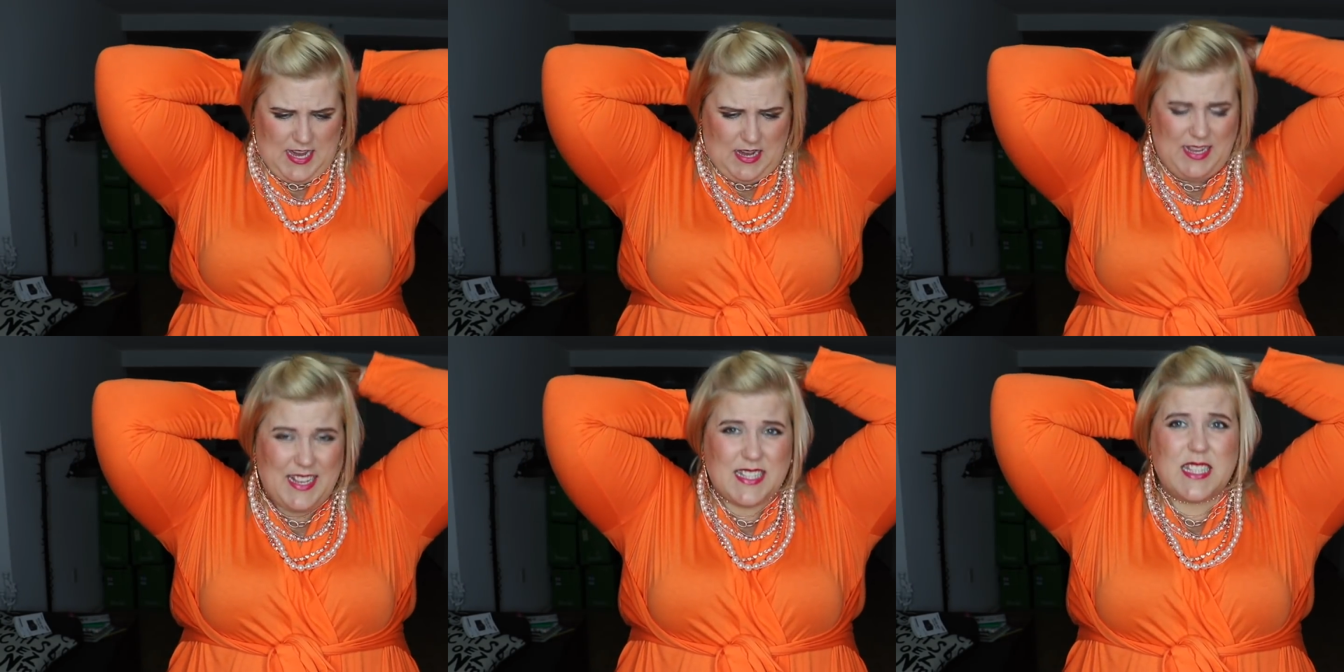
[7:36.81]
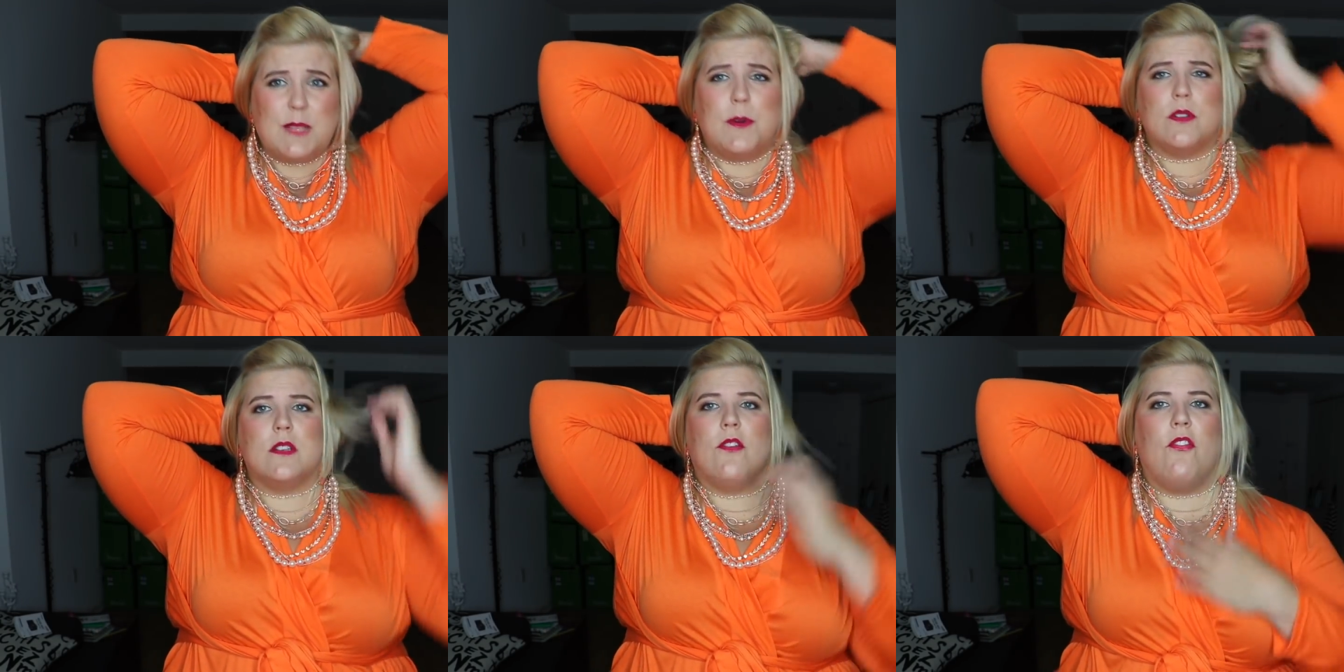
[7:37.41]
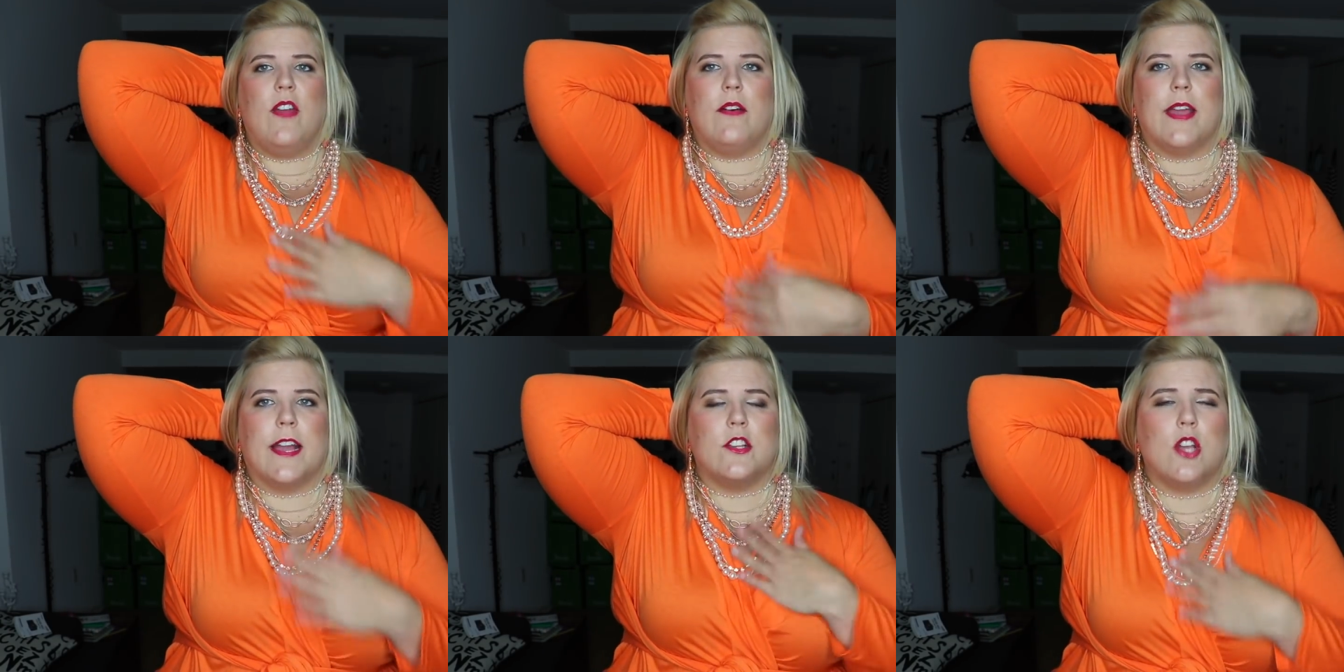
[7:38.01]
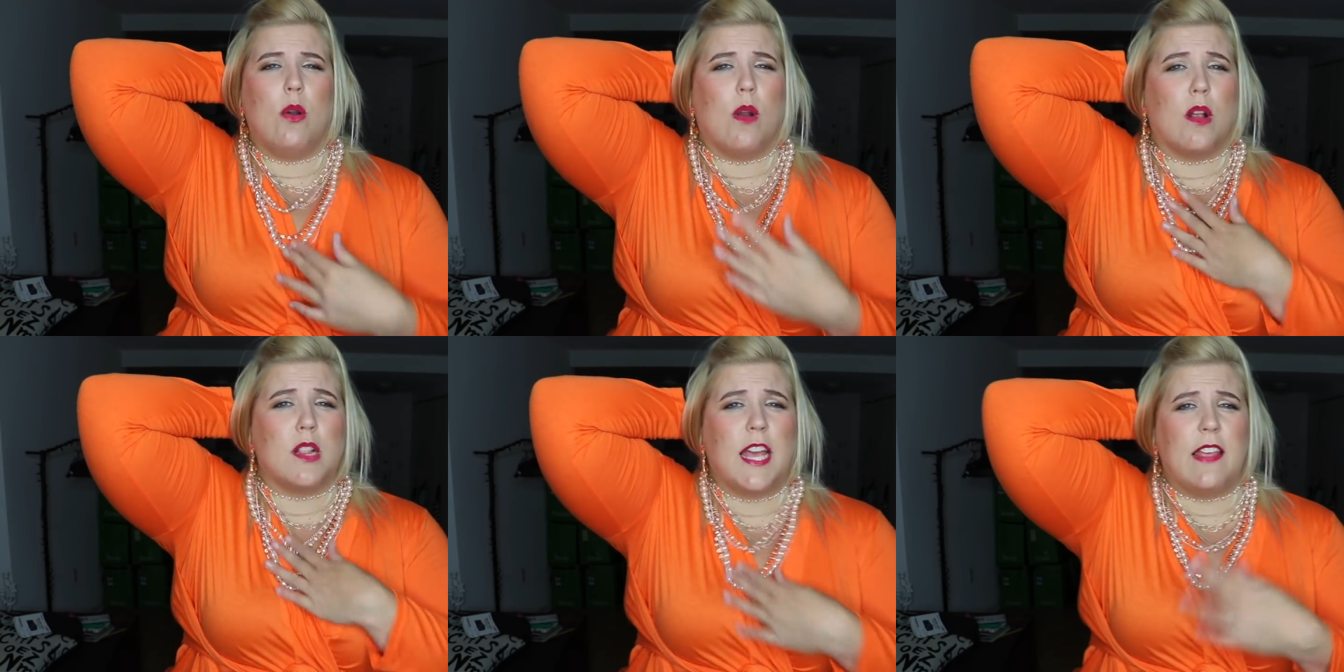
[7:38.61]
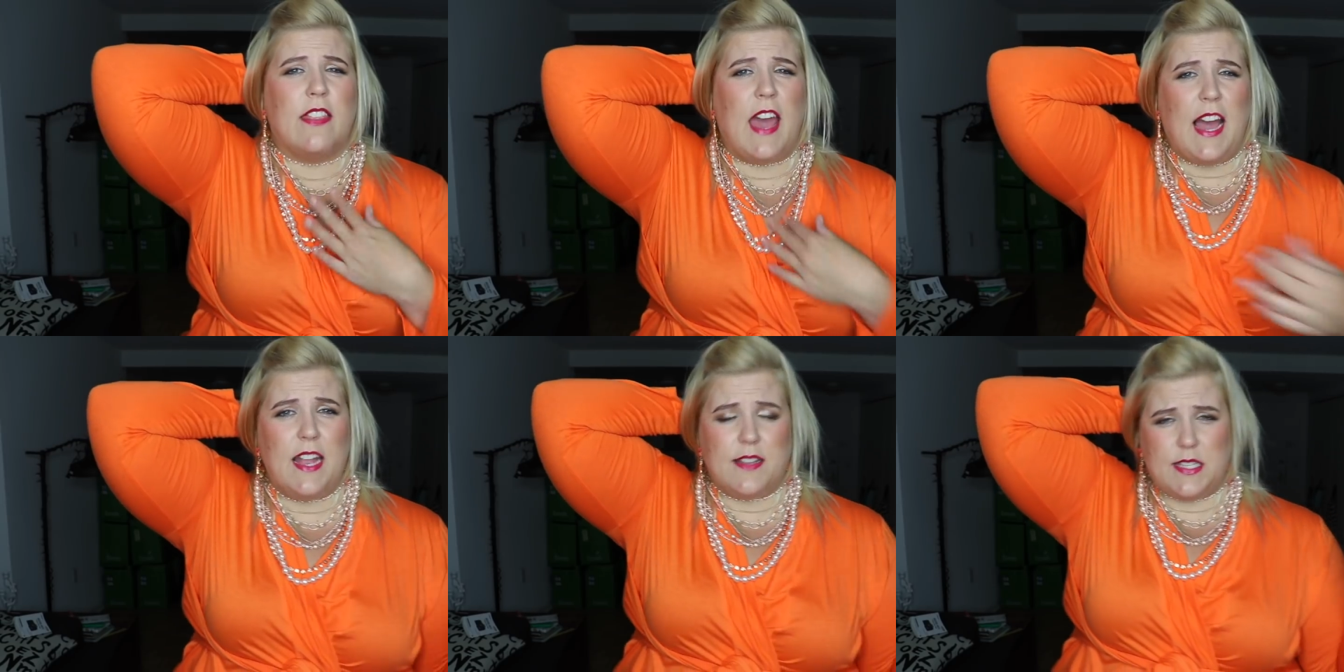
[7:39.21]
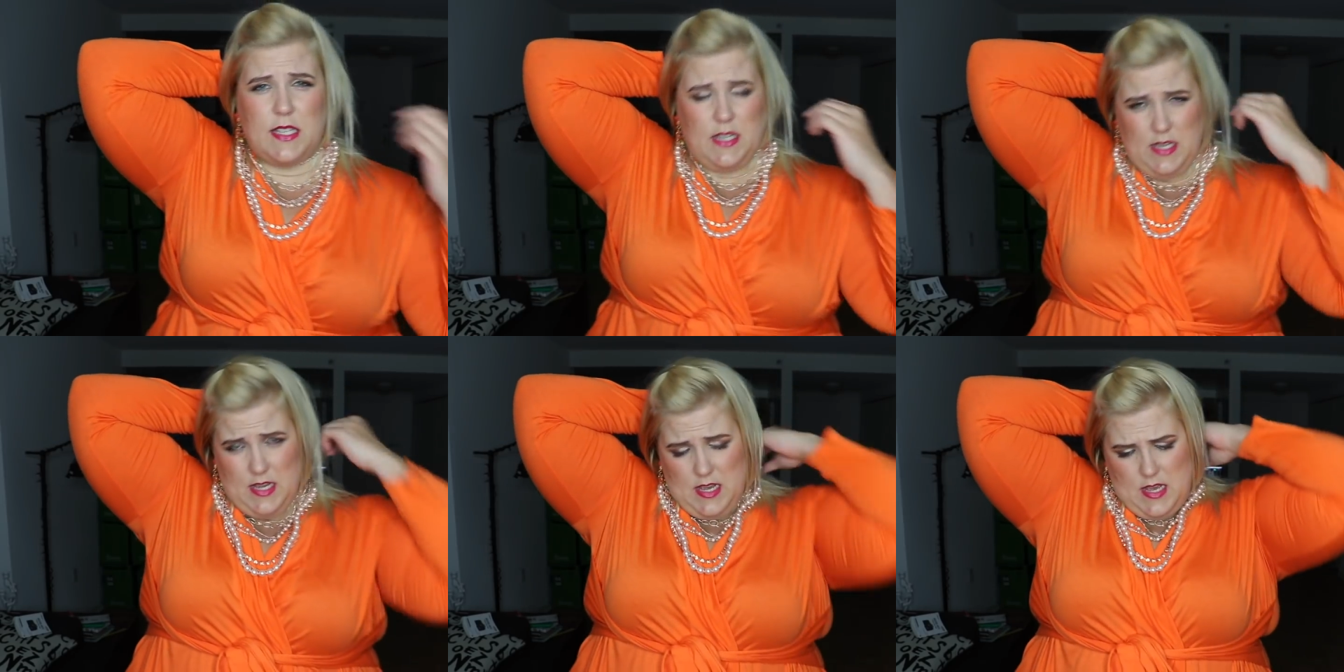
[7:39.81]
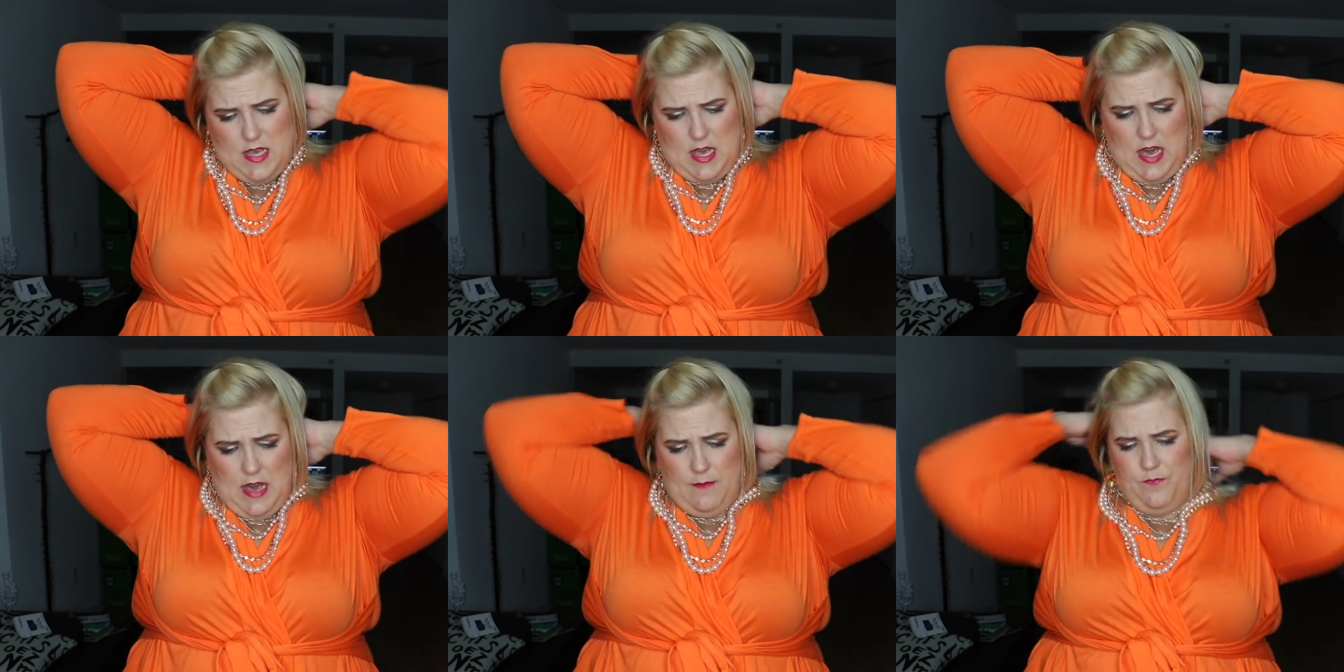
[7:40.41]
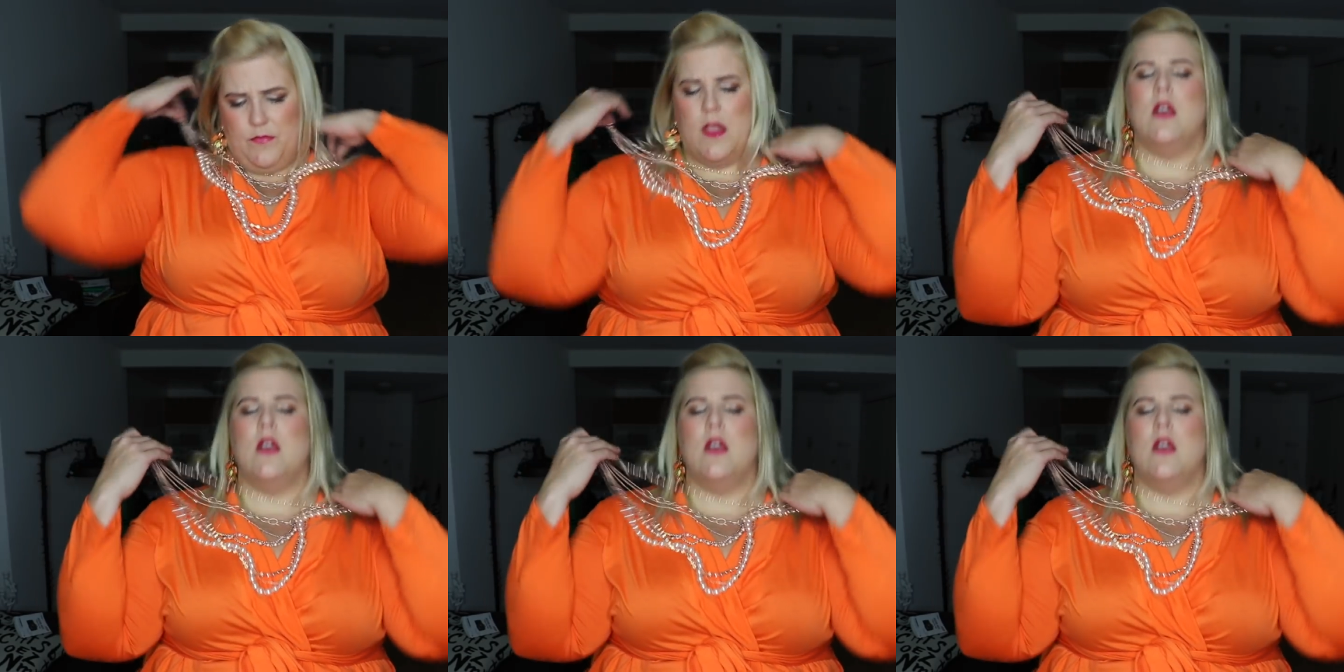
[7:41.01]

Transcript: I guess it's supposed to fit like a choker like that. I